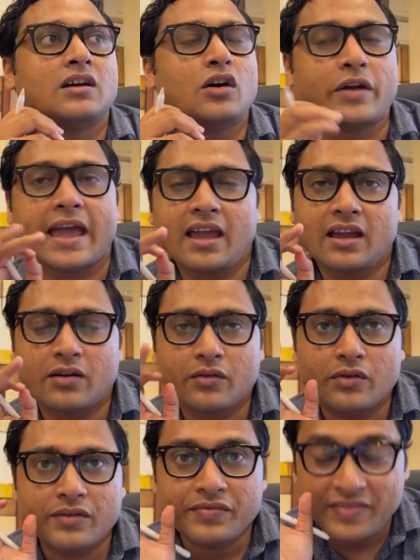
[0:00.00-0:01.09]
Okay,
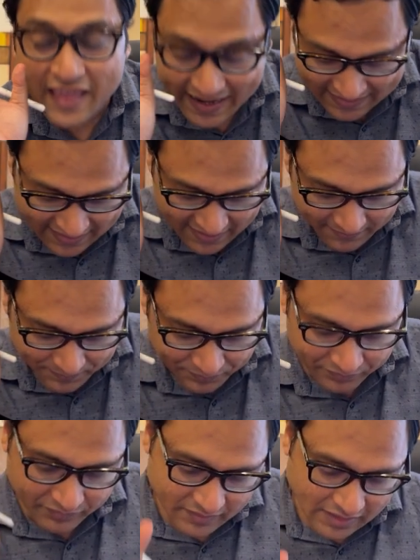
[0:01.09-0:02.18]
next,
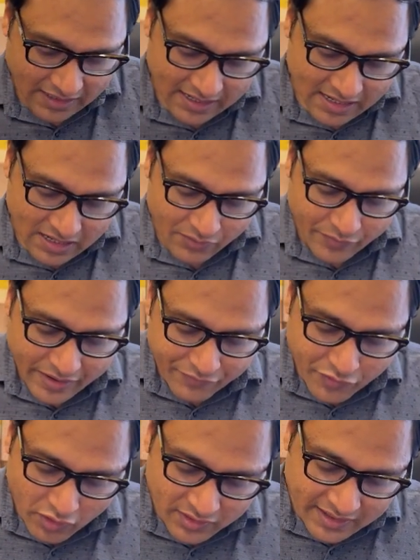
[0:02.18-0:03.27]
we have
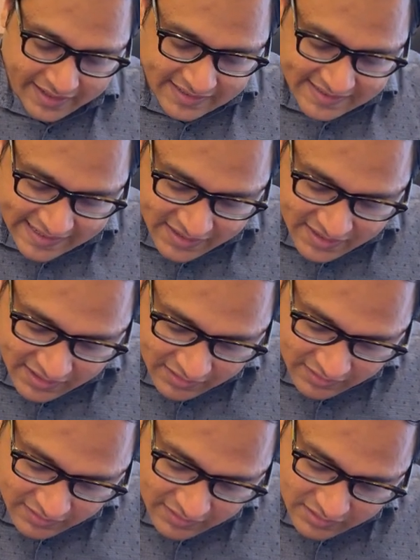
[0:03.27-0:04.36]
drawn the incenter.
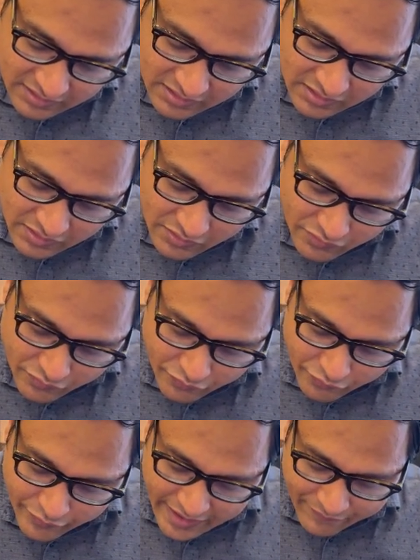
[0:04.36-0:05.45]

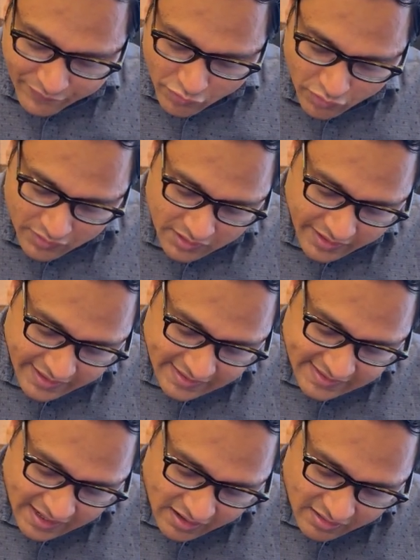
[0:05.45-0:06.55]
We have drawn the
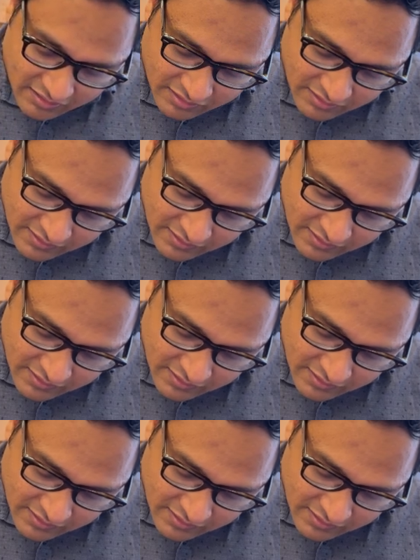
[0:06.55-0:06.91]
incircle.